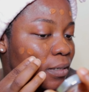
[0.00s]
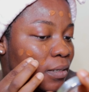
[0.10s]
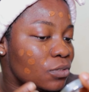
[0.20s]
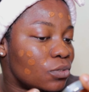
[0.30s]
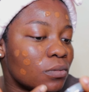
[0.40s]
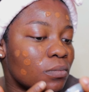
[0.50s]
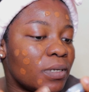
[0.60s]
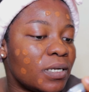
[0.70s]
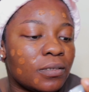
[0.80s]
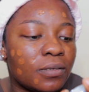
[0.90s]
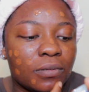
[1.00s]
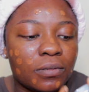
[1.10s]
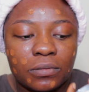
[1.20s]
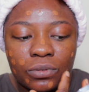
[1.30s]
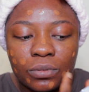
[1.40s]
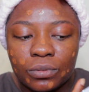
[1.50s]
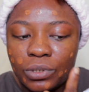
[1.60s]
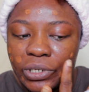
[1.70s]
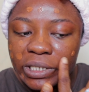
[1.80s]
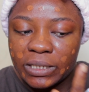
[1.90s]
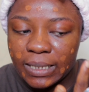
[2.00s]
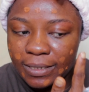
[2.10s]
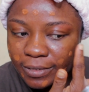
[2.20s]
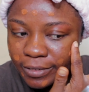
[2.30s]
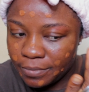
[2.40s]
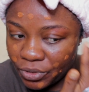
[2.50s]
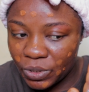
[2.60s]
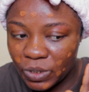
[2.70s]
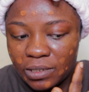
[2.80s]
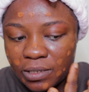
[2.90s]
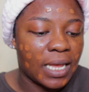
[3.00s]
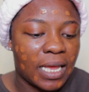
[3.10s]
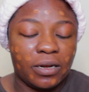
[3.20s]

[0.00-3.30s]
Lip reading: little by little like this, because